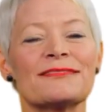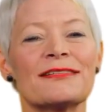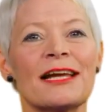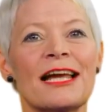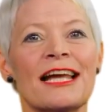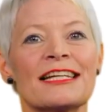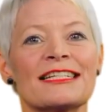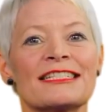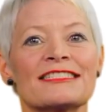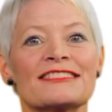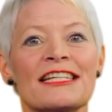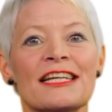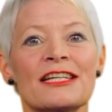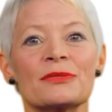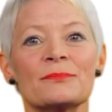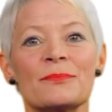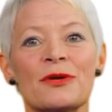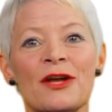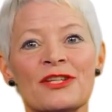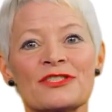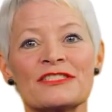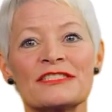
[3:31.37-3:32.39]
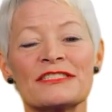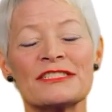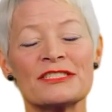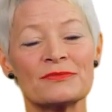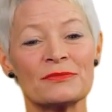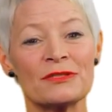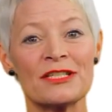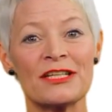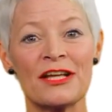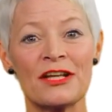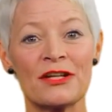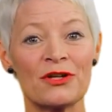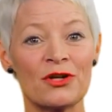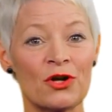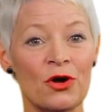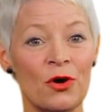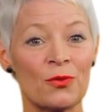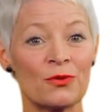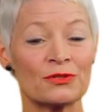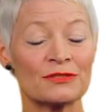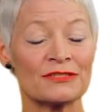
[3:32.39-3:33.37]
In the second part of this video,
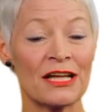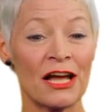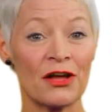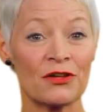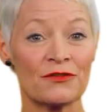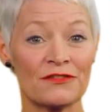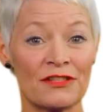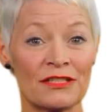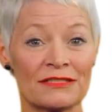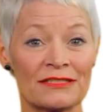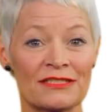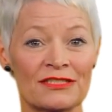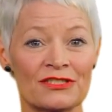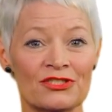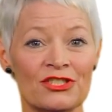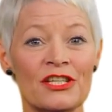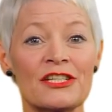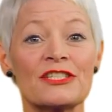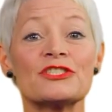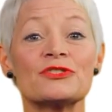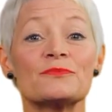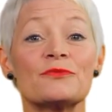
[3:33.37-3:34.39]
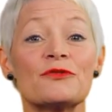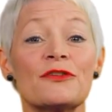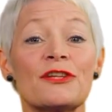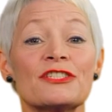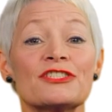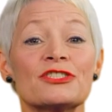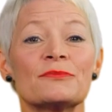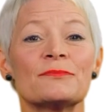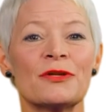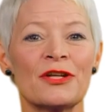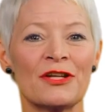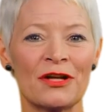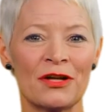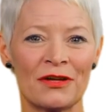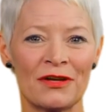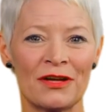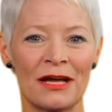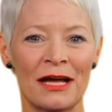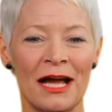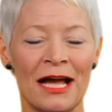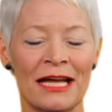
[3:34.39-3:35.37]
we'll delve into the change progression
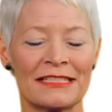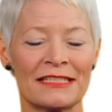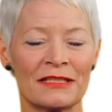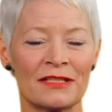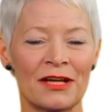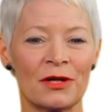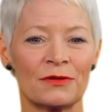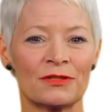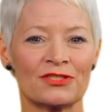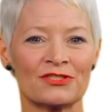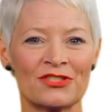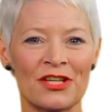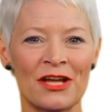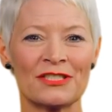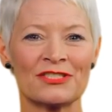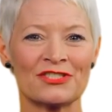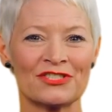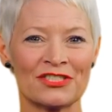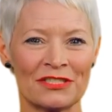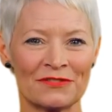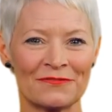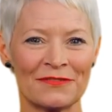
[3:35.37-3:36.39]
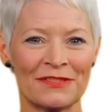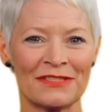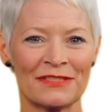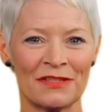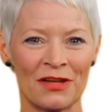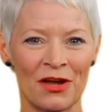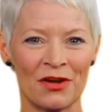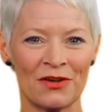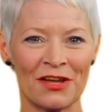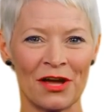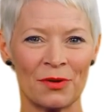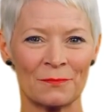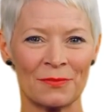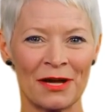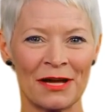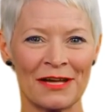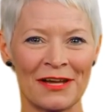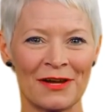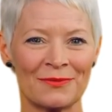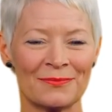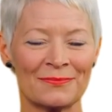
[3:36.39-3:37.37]
model as another strategy for scenario
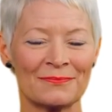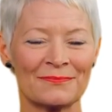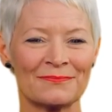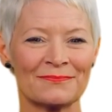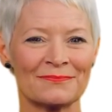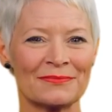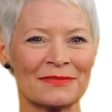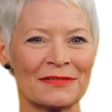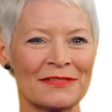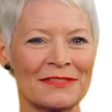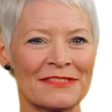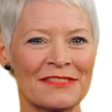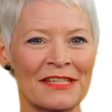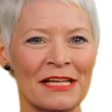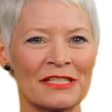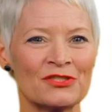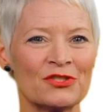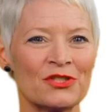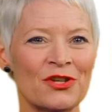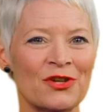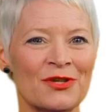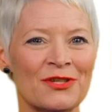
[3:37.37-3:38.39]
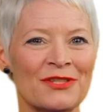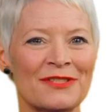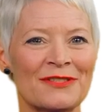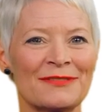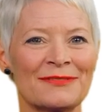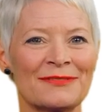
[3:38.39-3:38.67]
planning. Stay tuned.